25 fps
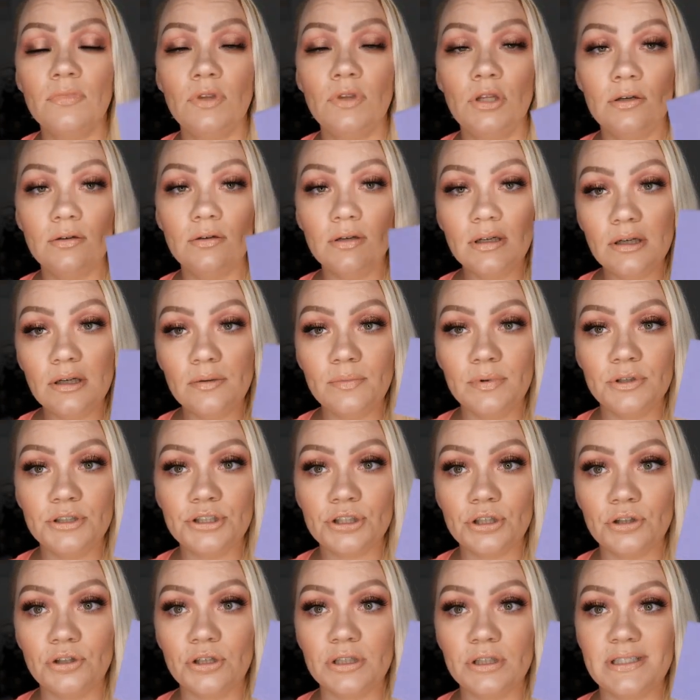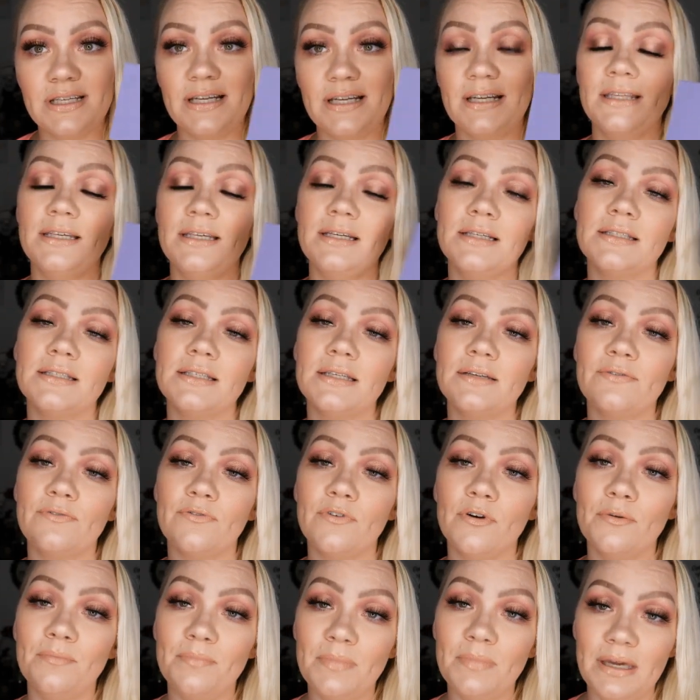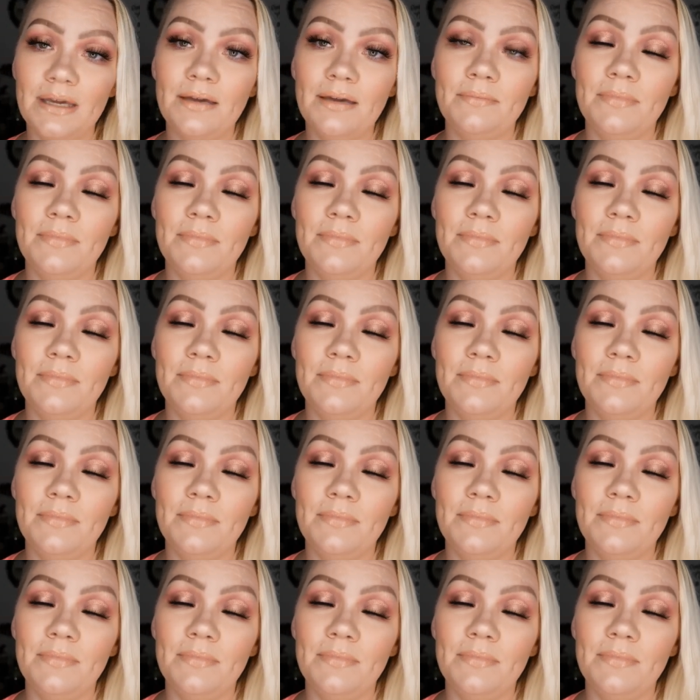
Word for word: you can get a bunch of looks out of these. For me,